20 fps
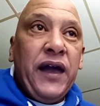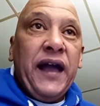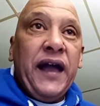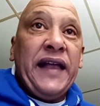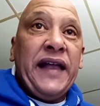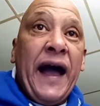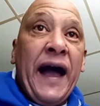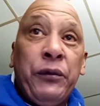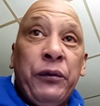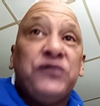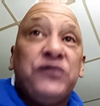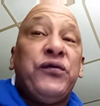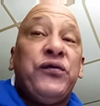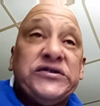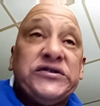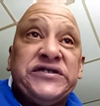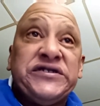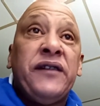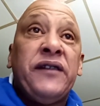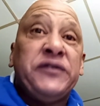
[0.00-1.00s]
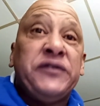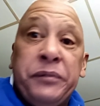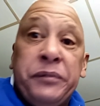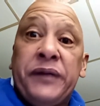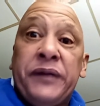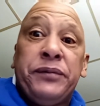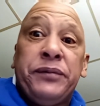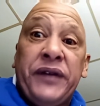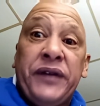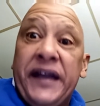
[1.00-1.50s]
and I was fortunate enough to
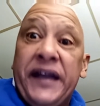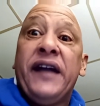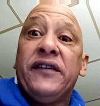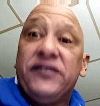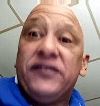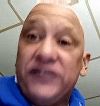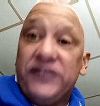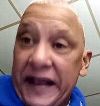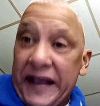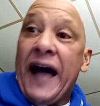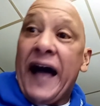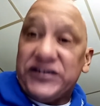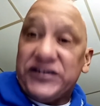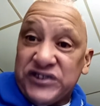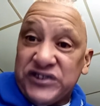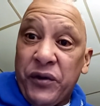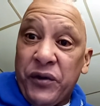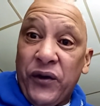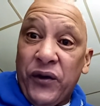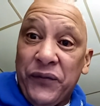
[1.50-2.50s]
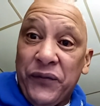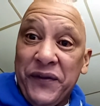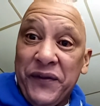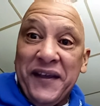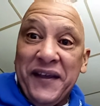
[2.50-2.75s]
play against Nate Archibald.